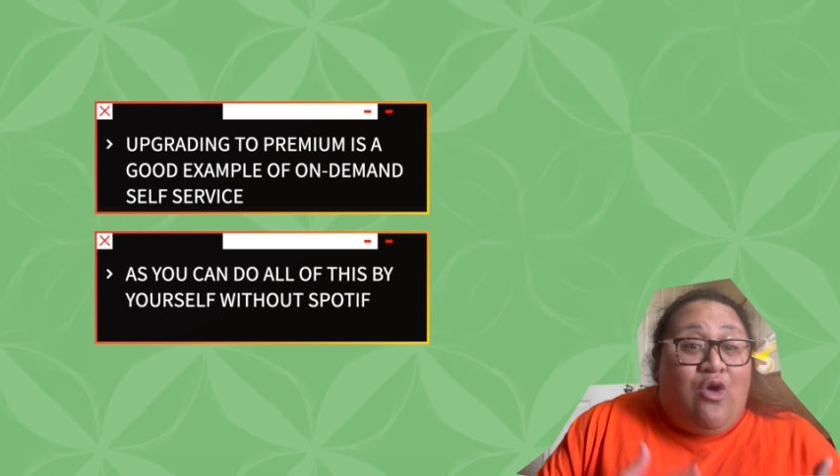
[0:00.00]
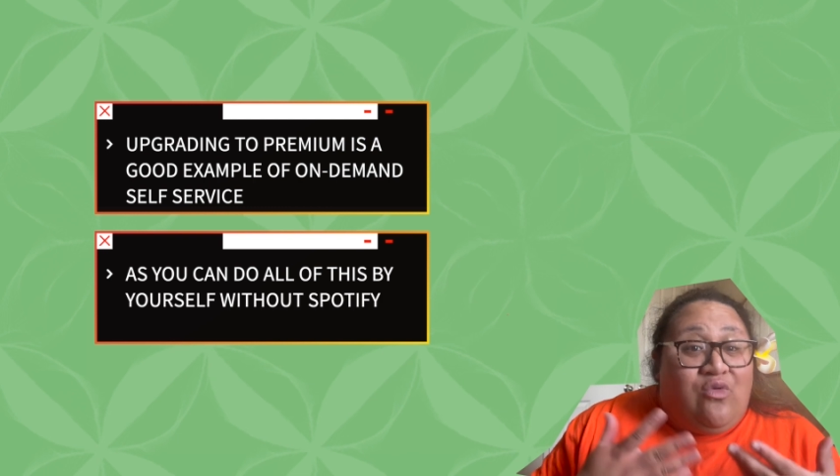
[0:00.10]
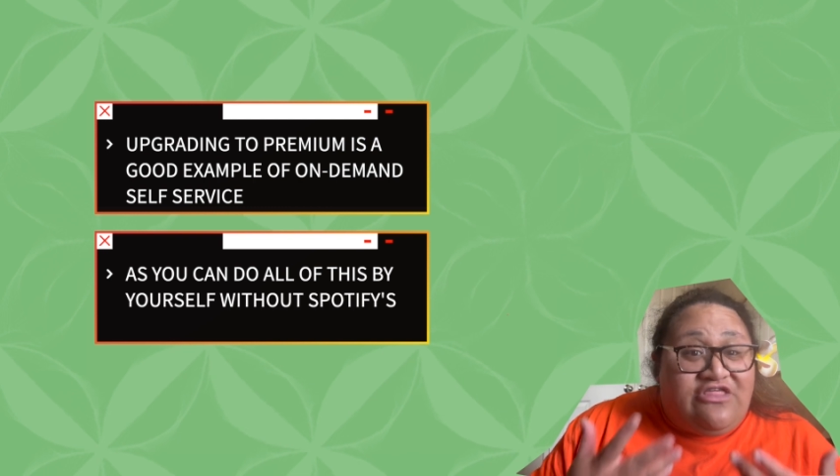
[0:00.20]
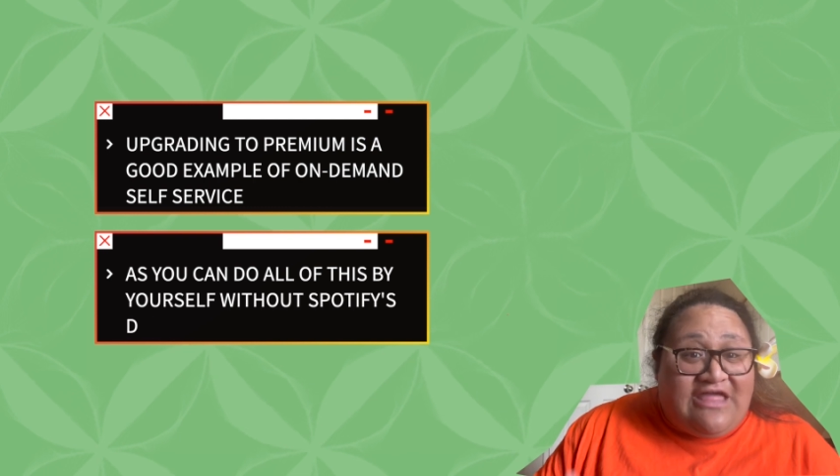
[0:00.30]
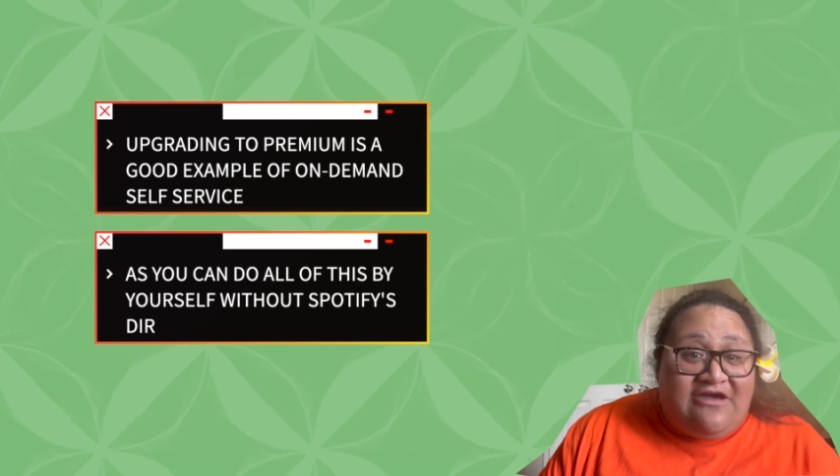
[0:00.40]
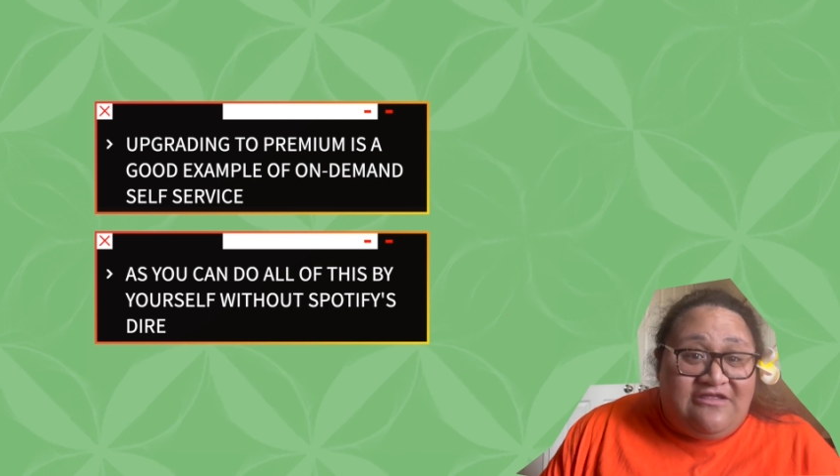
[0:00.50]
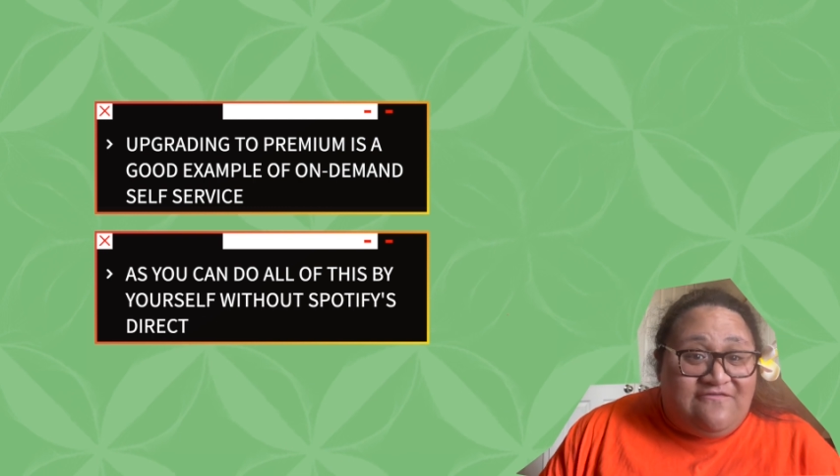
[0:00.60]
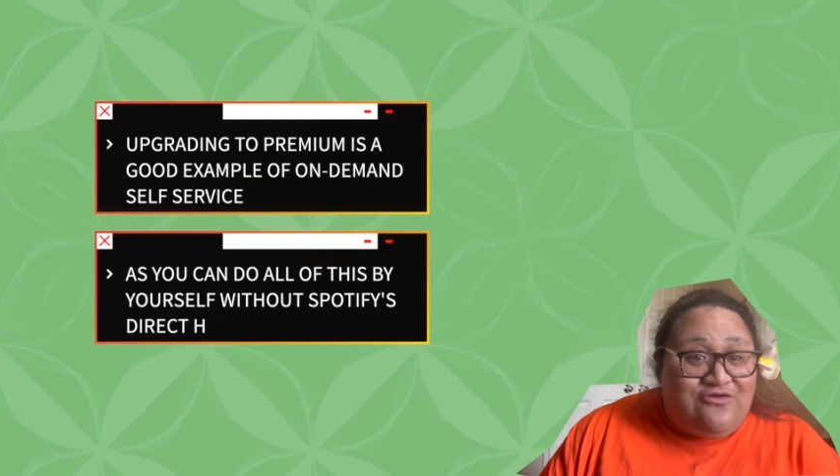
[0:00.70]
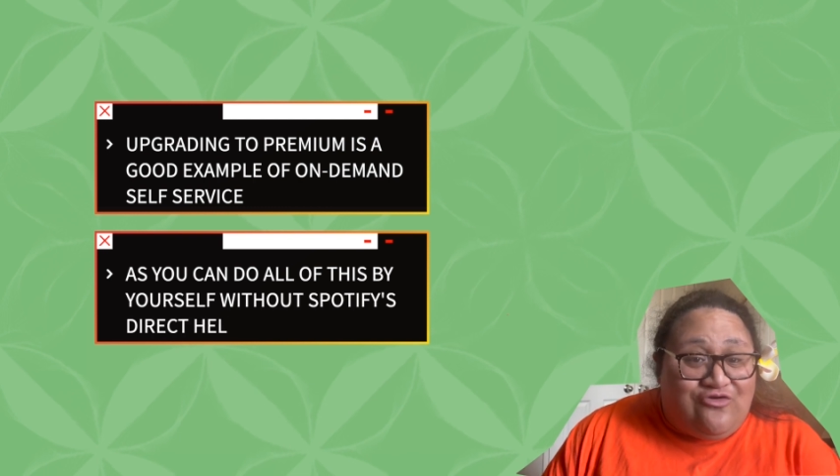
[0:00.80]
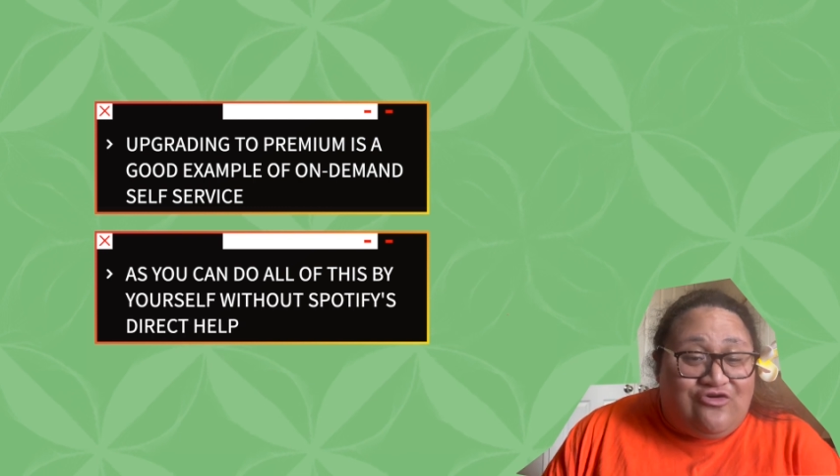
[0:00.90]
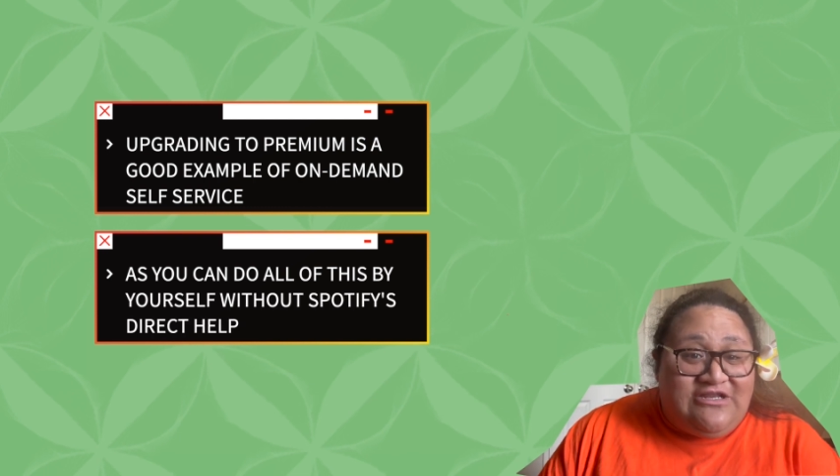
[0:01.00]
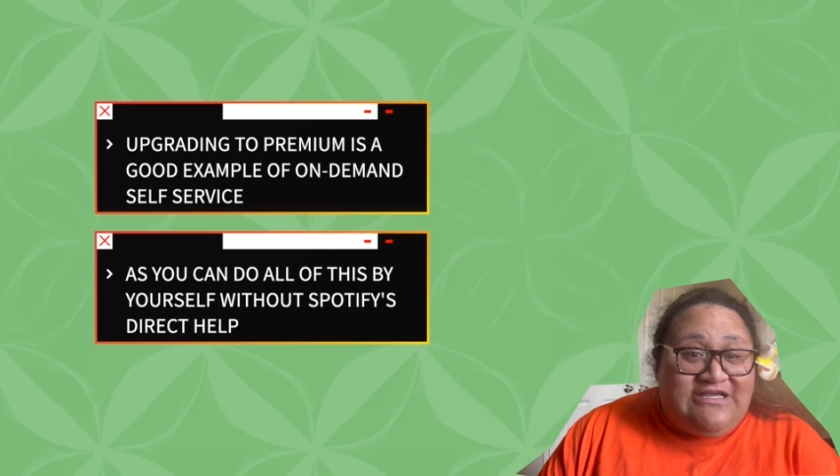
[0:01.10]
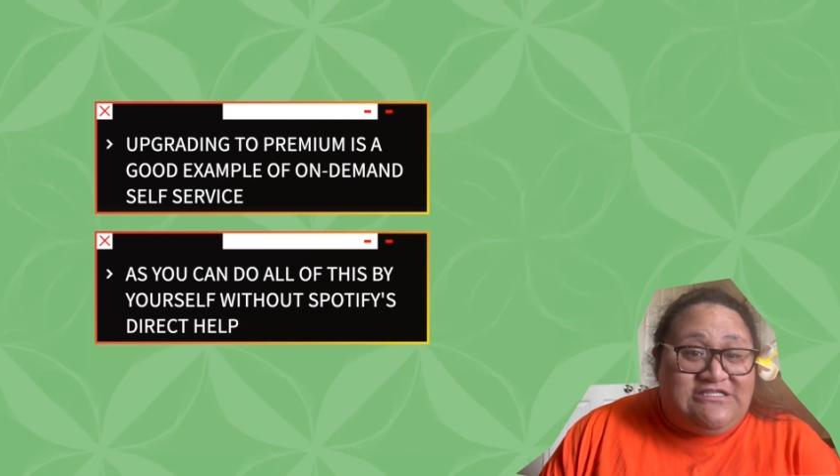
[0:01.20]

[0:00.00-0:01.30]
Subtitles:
without even calling